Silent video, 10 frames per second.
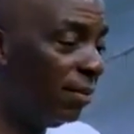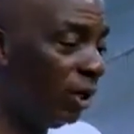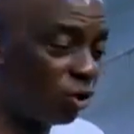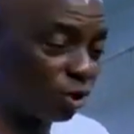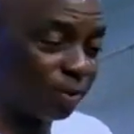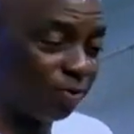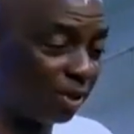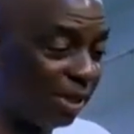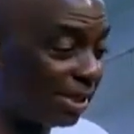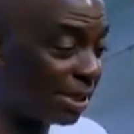You just pray
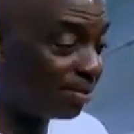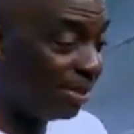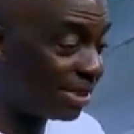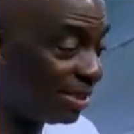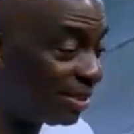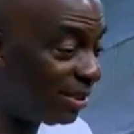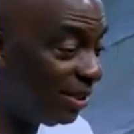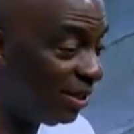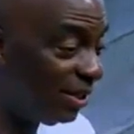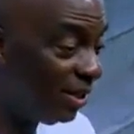for the latest message.
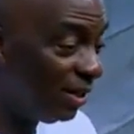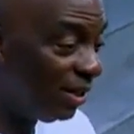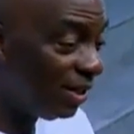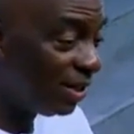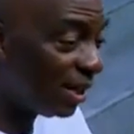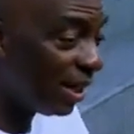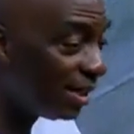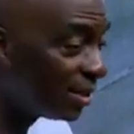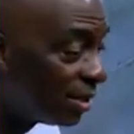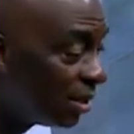They hear
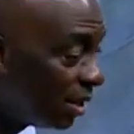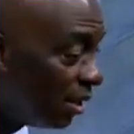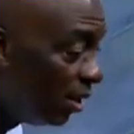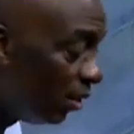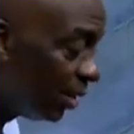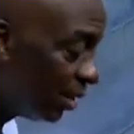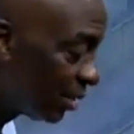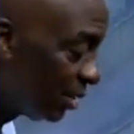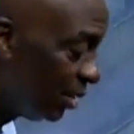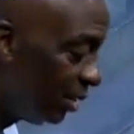it. Oh,
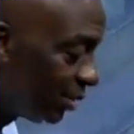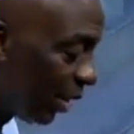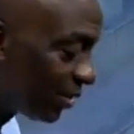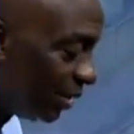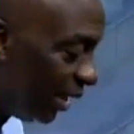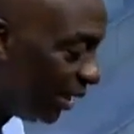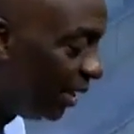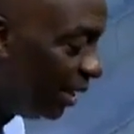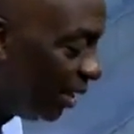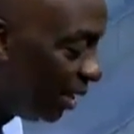yes. Shout ye.
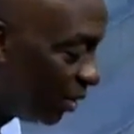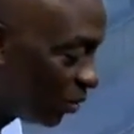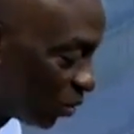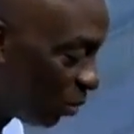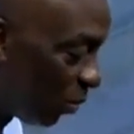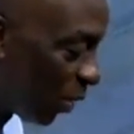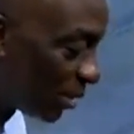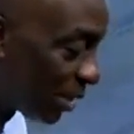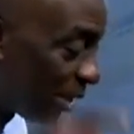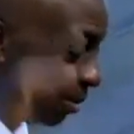So tomorrow
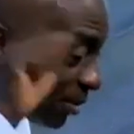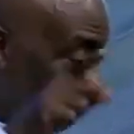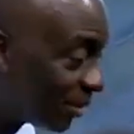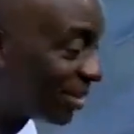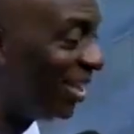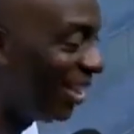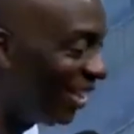I'll tell them, shout ye.